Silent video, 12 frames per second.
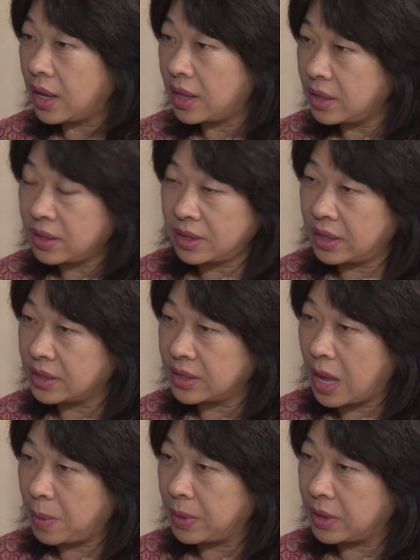other things
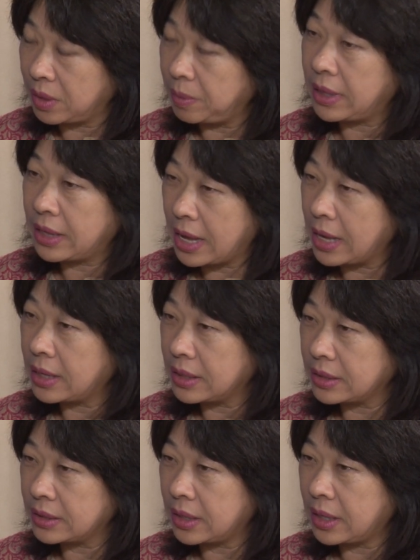happened? I mean, that
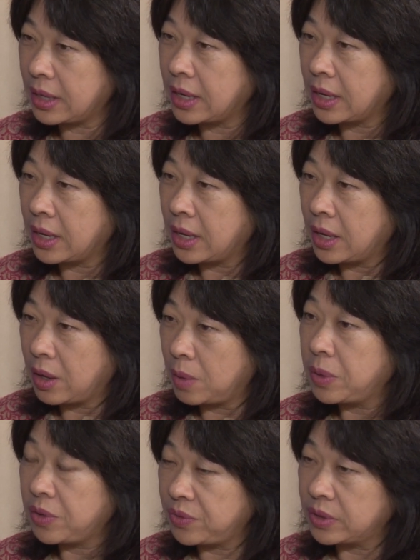is a
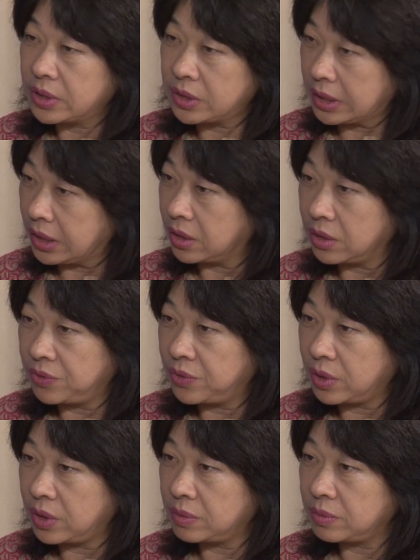pivotal year
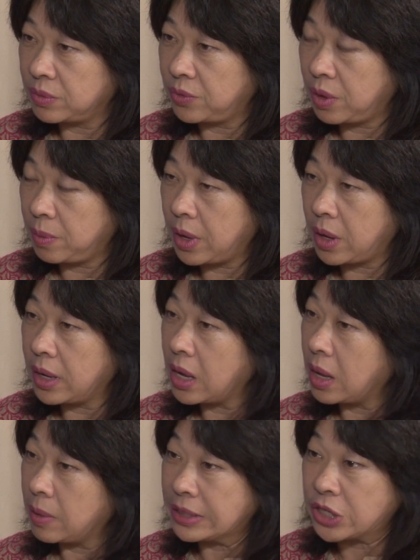for America.
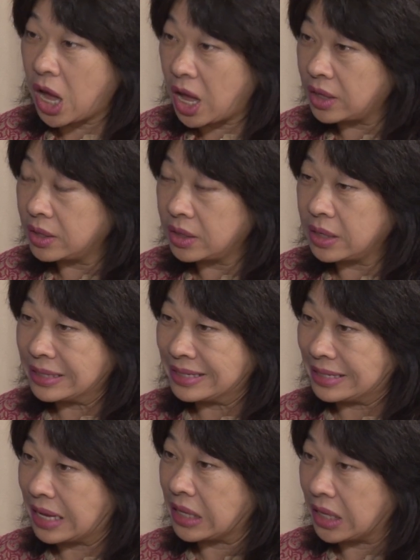$1
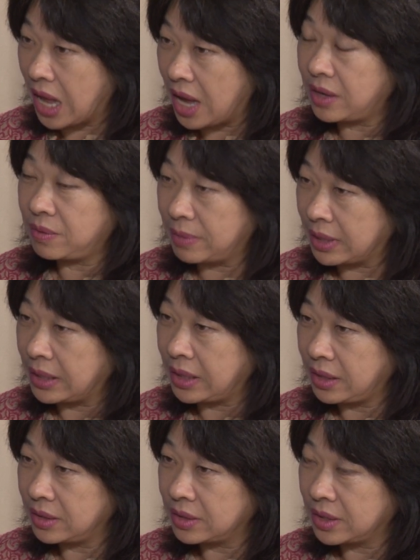is a lot of money